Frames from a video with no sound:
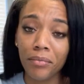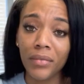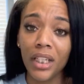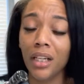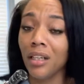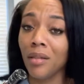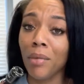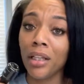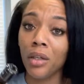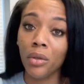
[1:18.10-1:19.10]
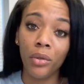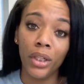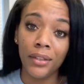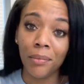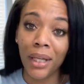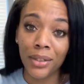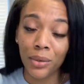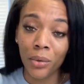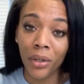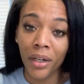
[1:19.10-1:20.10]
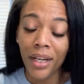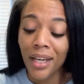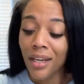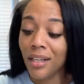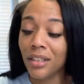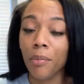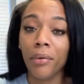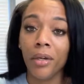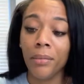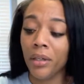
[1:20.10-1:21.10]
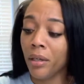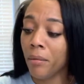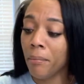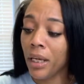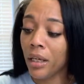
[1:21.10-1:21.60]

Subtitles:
my local nail supply store. It's a premium